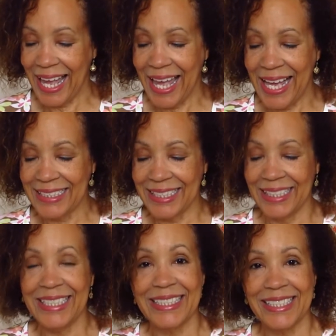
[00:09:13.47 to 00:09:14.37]
and
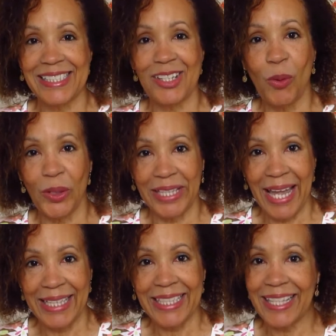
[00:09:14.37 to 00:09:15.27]
it is
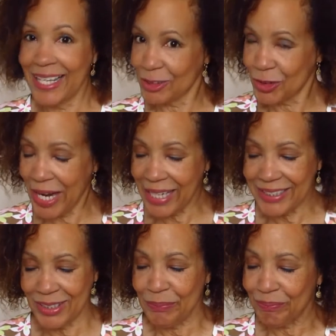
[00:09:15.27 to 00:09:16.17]
organic and
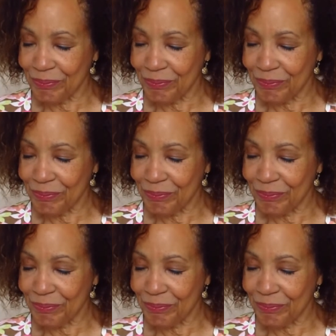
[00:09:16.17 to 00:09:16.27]
cracked.